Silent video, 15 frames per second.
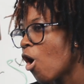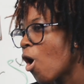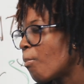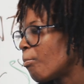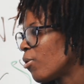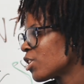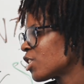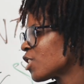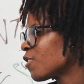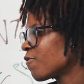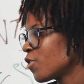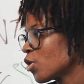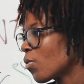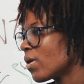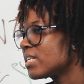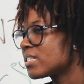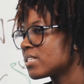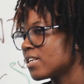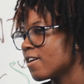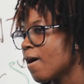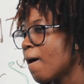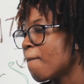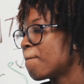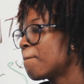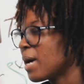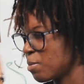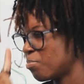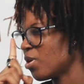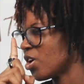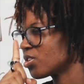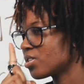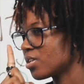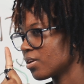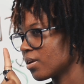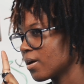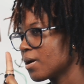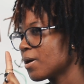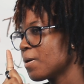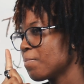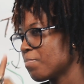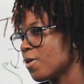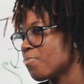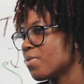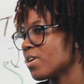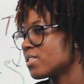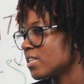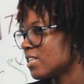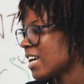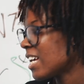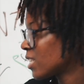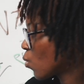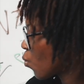or purchase frequency per person? That's